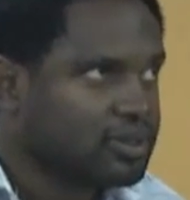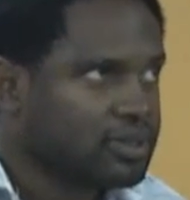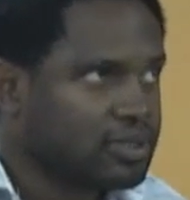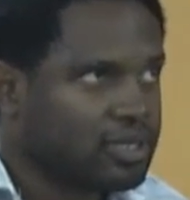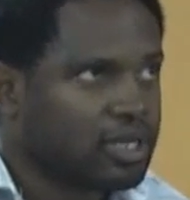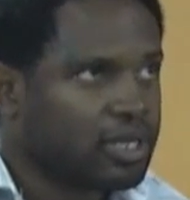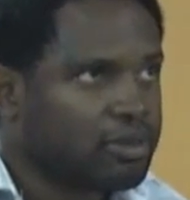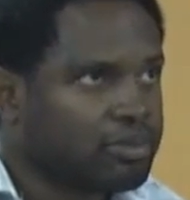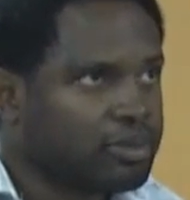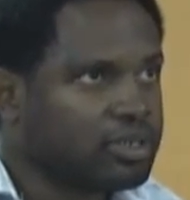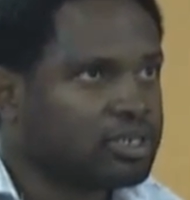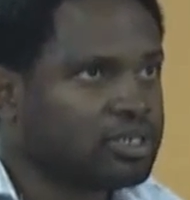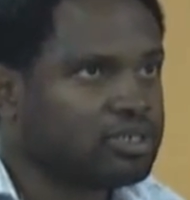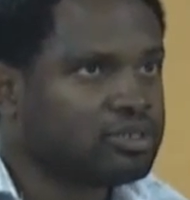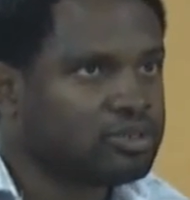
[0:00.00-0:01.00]
Yeah,
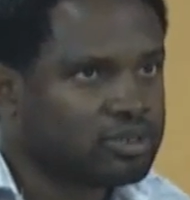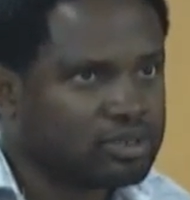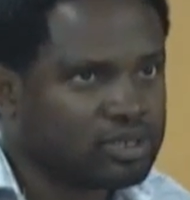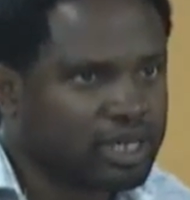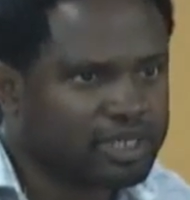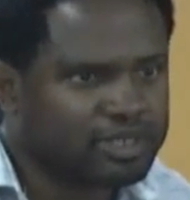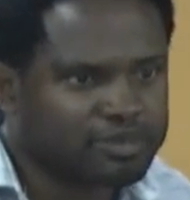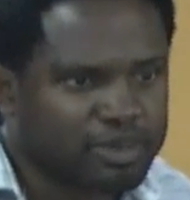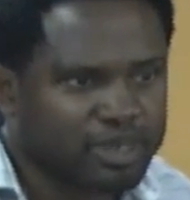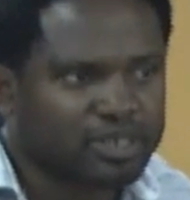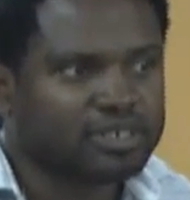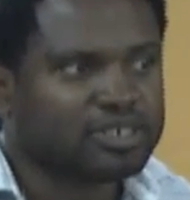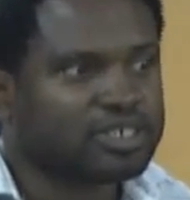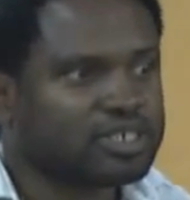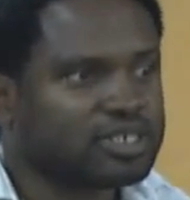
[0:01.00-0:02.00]
but nice
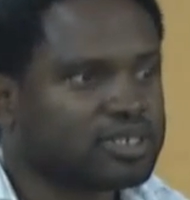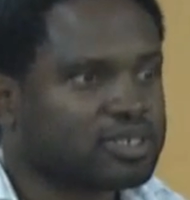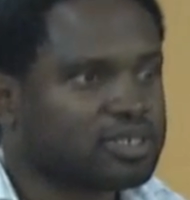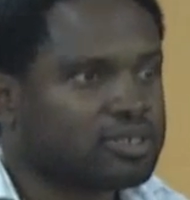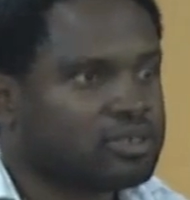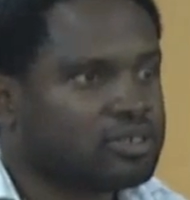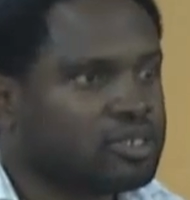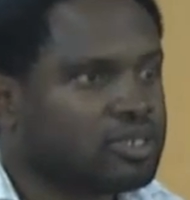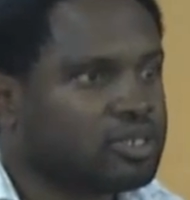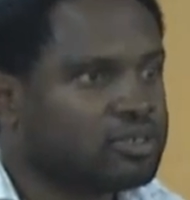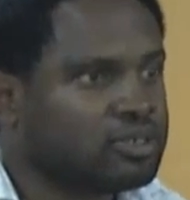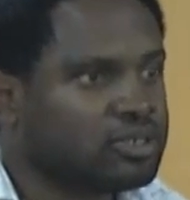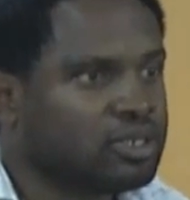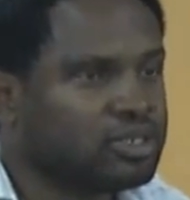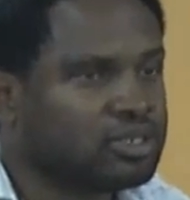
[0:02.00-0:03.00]
melody.
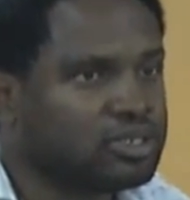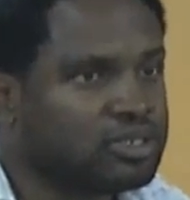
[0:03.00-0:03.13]
It